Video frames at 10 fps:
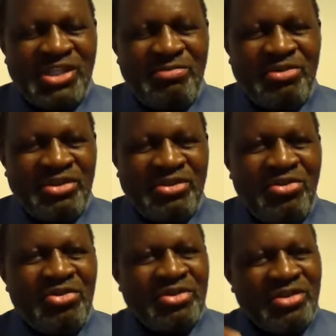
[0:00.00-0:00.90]
sermon
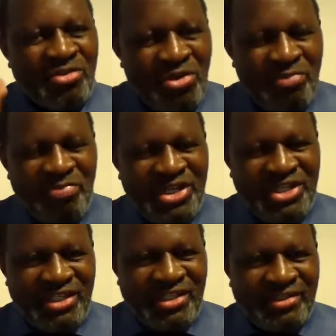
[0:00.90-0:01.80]
or the whole
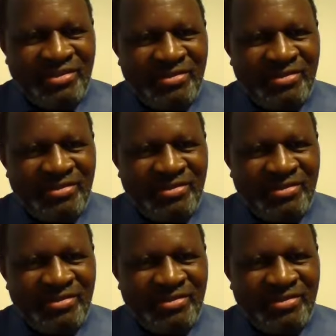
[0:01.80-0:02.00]
preaching,